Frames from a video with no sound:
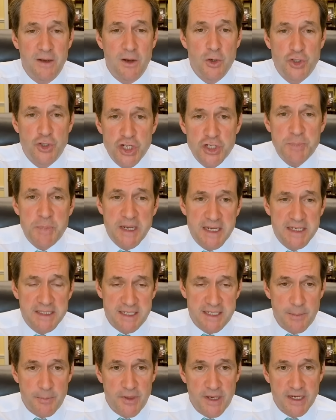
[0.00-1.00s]
Just because
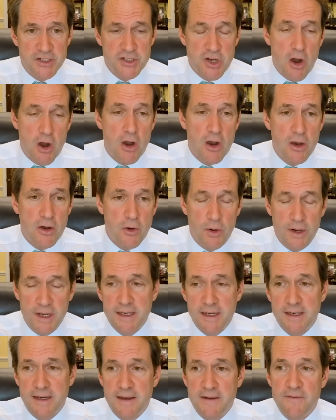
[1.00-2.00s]
something is hard or
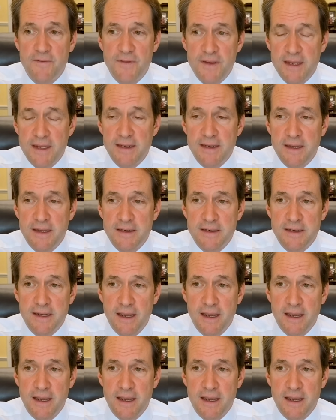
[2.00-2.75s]
inconvenient